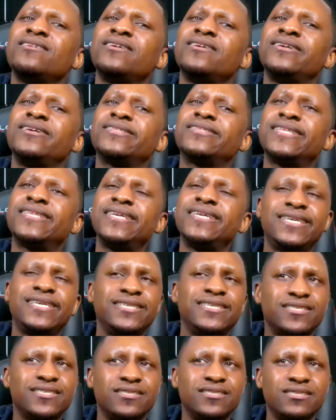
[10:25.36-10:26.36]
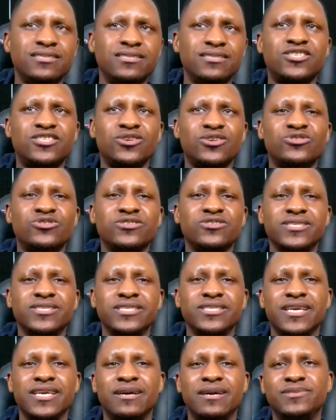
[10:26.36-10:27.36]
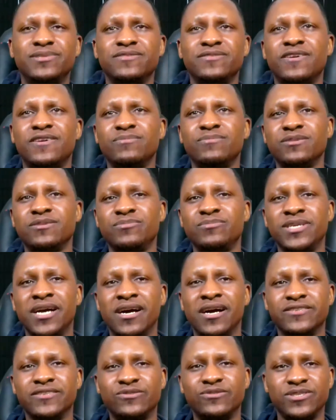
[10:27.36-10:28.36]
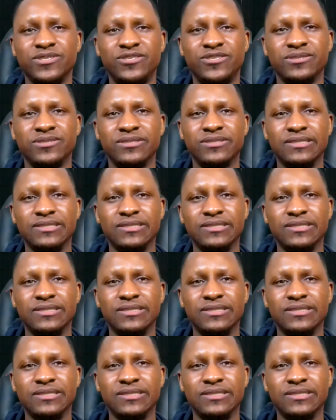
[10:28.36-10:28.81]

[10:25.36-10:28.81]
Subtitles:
I think he's a little socially inept, if I'm going to be honest with you.